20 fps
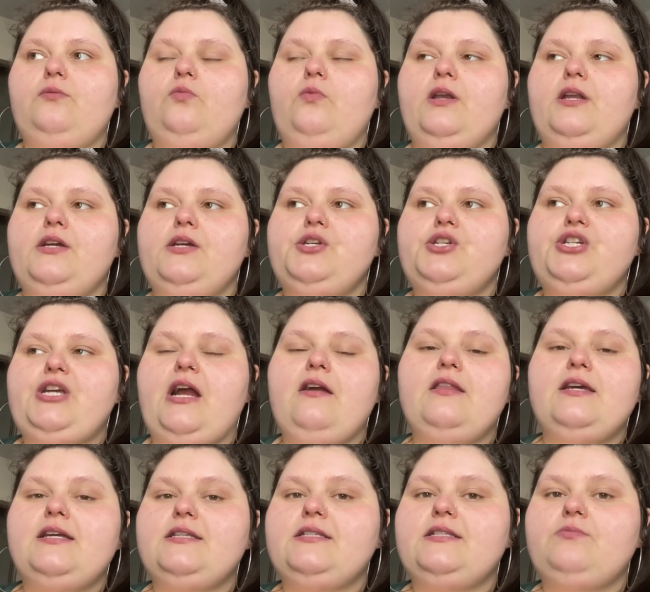want to share
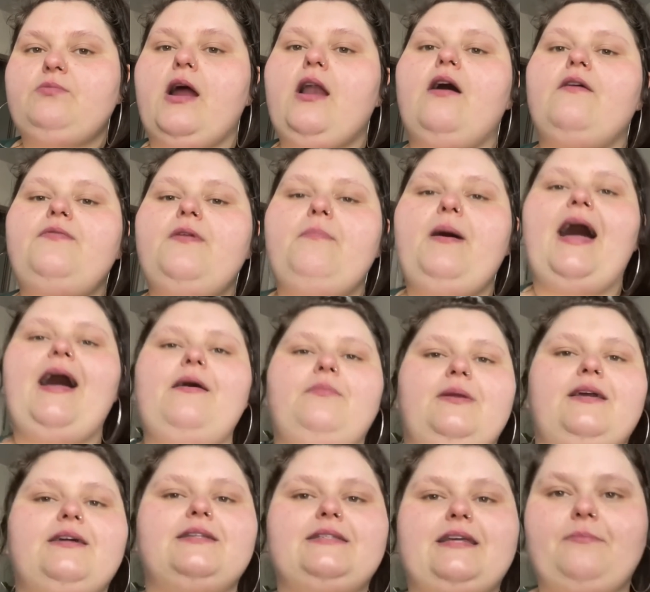this right off the bat
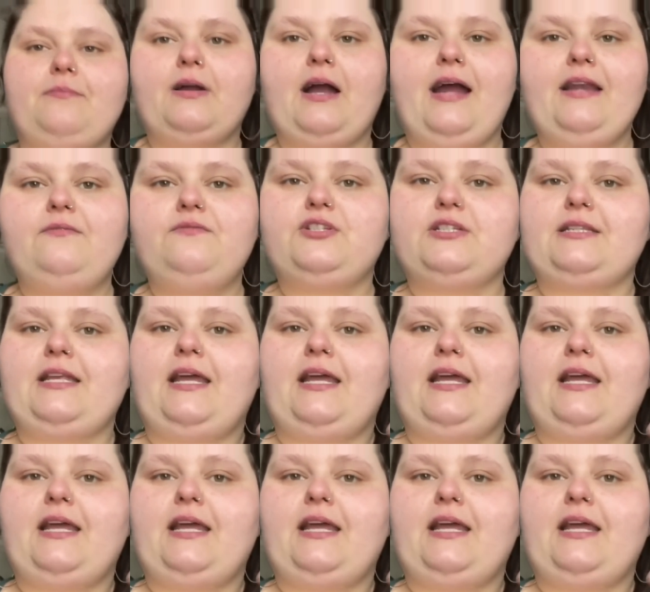because I'm kind of just